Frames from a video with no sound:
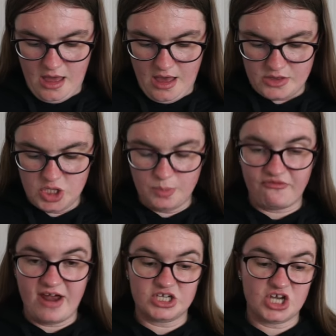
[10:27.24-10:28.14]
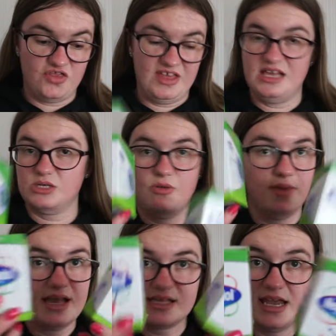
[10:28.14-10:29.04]
super fresh. These are
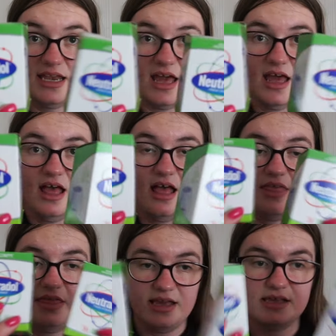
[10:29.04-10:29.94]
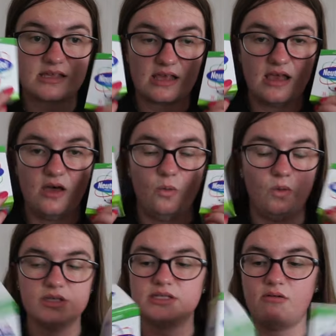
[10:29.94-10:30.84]
amazing. These,
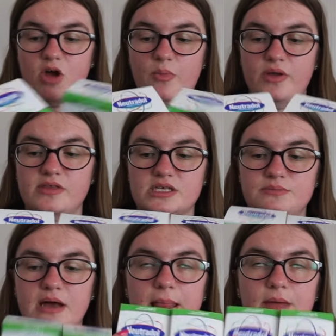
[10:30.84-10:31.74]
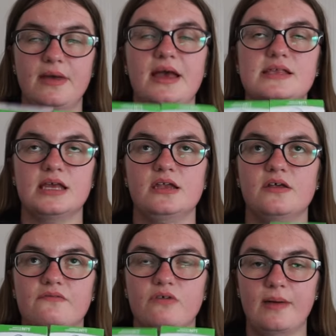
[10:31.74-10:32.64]
once they're open, they smell amazing
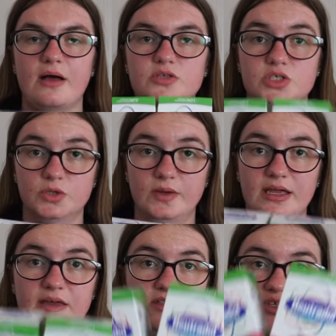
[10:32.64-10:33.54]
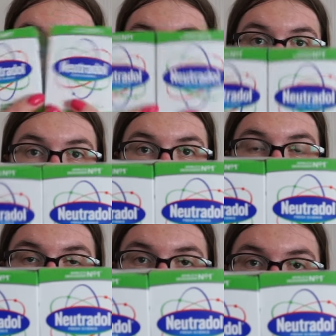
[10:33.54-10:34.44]
for about 2 weeks and then just the
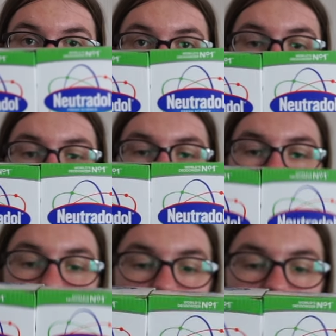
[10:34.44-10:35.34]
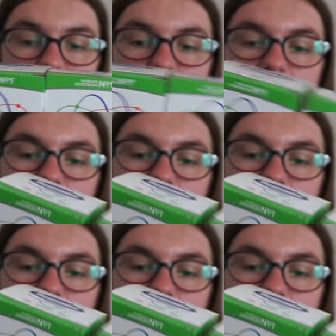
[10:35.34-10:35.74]
smell fades. But